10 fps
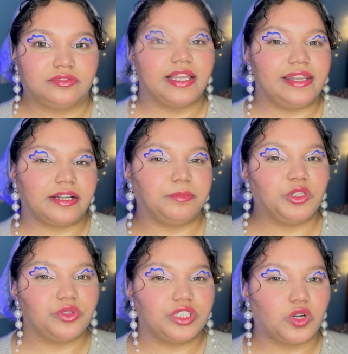Let me
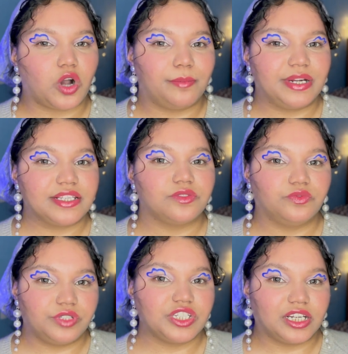know in the comments
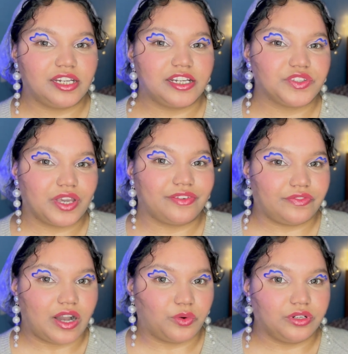which colors you have
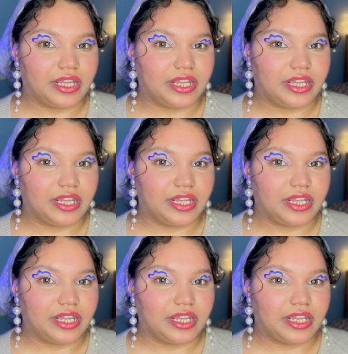found